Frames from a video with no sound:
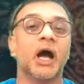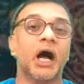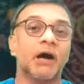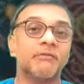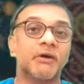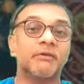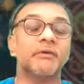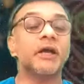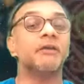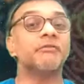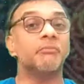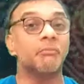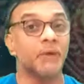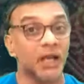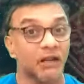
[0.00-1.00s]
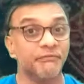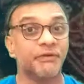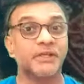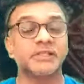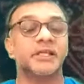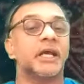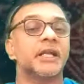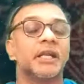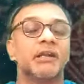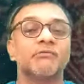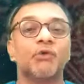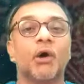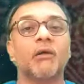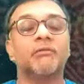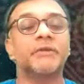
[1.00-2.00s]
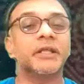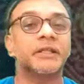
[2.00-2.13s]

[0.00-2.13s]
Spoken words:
However, if malefics get involved,